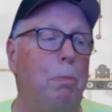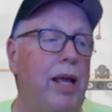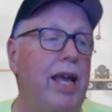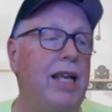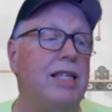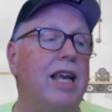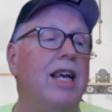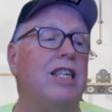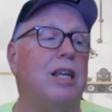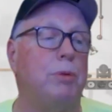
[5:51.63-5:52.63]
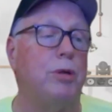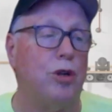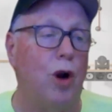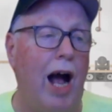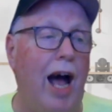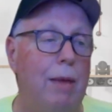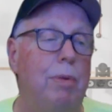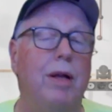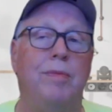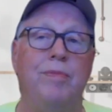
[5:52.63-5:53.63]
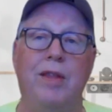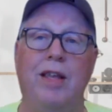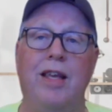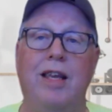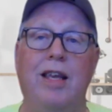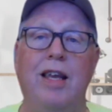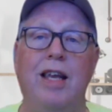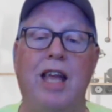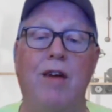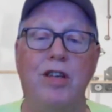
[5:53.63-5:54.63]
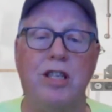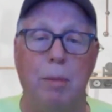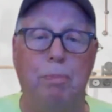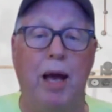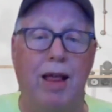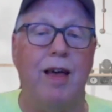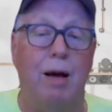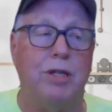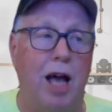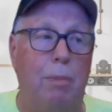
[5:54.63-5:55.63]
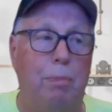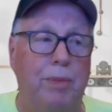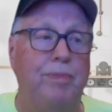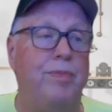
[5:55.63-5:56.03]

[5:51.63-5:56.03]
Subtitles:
please subscribe, give us a big thumbs up,